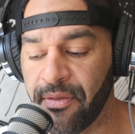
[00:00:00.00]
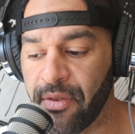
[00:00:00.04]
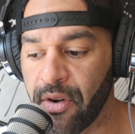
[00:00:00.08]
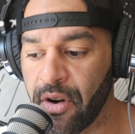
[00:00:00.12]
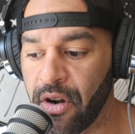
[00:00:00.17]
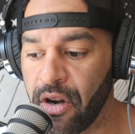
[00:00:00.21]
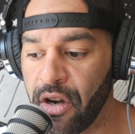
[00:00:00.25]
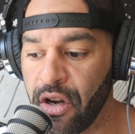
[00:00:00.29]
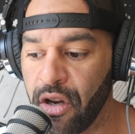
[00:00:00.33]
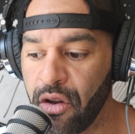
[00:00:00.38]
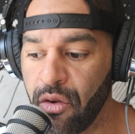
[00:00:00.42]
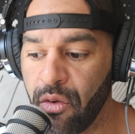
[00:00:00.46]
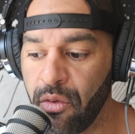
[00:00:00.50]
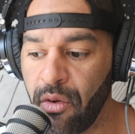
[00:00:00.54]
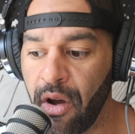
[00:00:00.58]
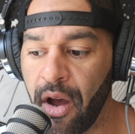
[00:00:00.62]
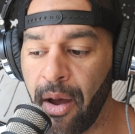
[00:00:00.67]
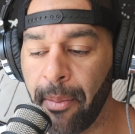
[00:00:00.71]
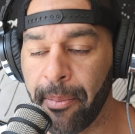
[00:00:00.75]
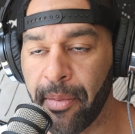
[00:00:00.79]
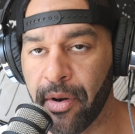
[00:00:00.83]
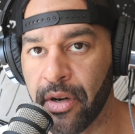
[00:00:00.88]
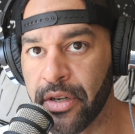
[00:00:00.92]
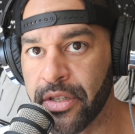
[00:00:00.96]
for new
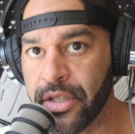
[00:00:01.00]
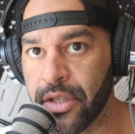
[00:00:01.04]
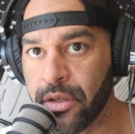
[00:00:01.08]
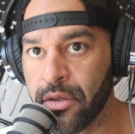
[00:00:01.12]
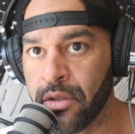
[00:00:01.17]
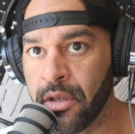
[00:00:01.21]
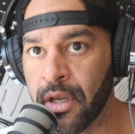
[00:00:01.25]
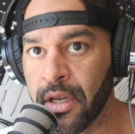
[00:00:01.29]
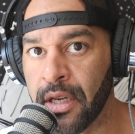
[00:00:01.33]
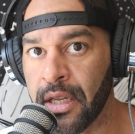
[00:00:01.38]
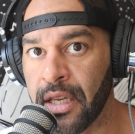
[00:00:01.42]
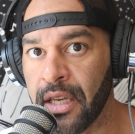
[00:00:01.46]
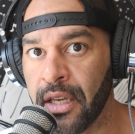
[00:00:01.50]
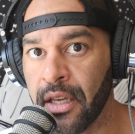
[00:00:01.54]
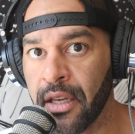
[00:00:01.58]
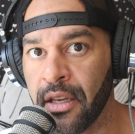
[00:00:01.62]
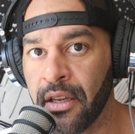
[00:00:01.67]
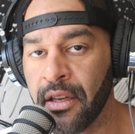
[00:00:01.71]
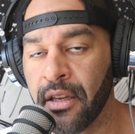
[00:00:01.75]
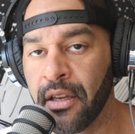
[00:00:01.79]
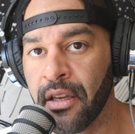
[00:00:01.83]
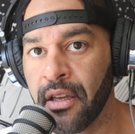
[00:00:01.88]
opportunity,